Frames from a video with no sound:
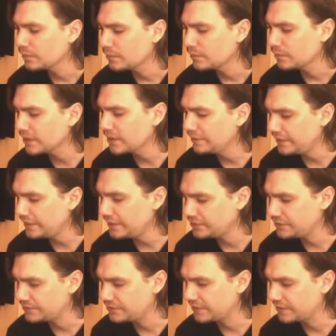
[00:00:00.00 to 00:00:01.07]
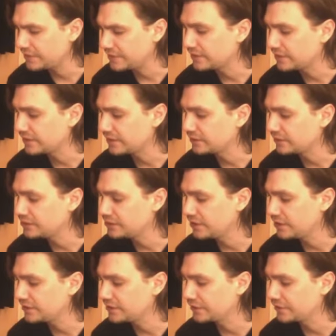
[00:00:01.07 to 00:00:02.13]
When I ventured into the little
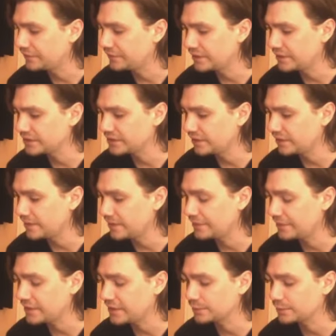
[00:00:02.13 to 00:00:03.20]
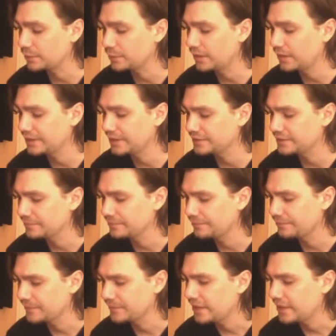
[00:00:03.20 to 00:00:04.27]
church for the first time, things were quiet.
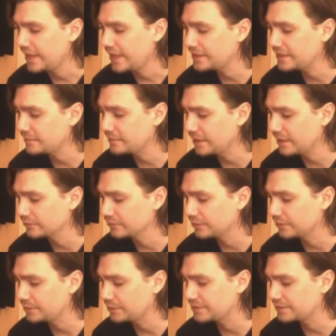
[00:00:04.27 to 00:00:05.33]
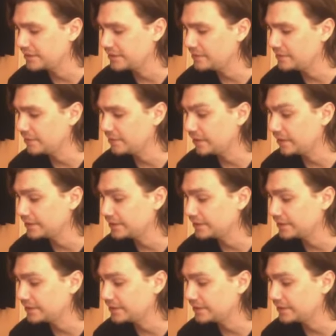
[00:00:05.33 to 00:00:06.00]
Edgar Malroy was sitting behind